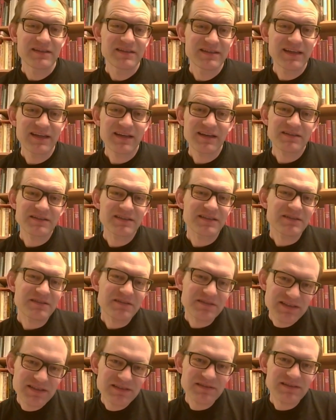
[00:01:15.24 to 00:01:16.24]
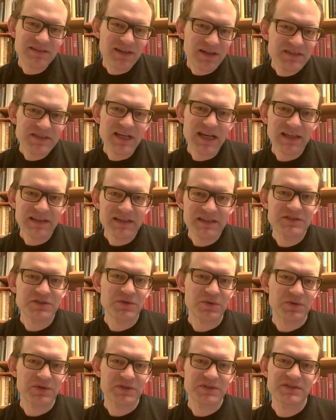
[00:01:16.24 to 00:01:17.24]
Yeah, the Icelandic
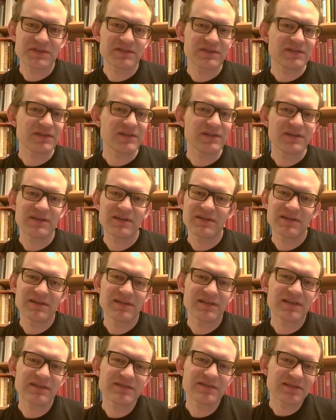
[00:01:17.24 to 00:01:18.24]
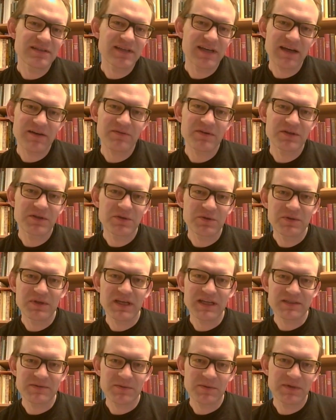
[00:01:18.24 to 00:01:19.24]
source, it doesn't have a
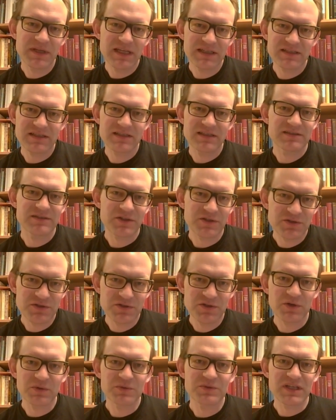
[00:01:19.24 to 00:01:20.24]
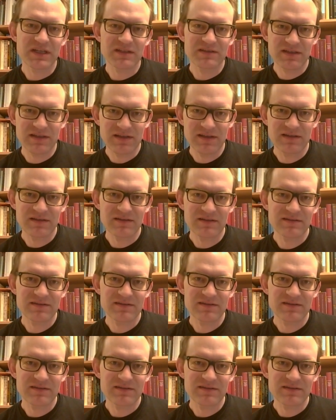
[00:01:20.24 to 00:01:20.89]
good explanation. It just notes that they